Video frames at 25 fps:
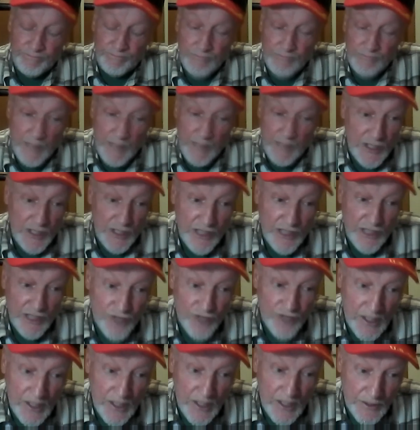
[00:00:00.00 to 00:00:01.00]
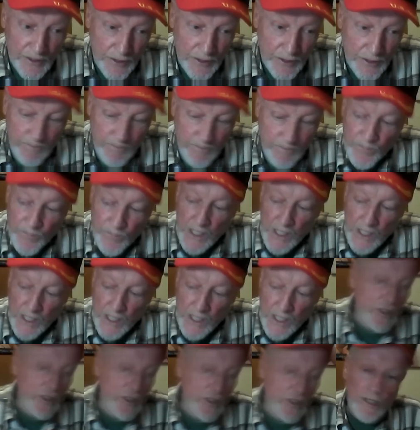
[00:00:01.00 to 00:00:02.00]
maybe 10 seconds
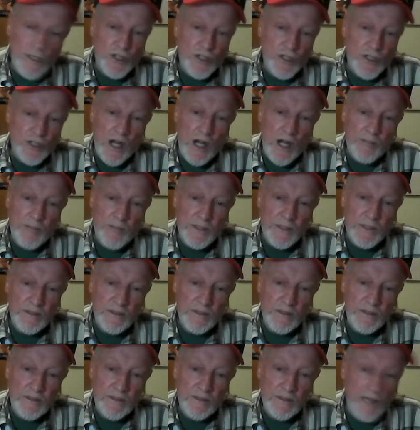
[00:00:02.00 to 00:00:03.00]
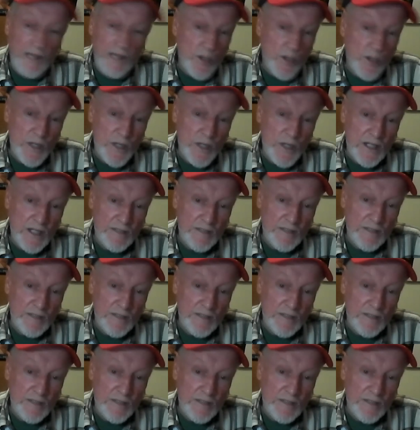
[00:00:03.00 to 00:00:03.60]
and then it stopped and they were dead.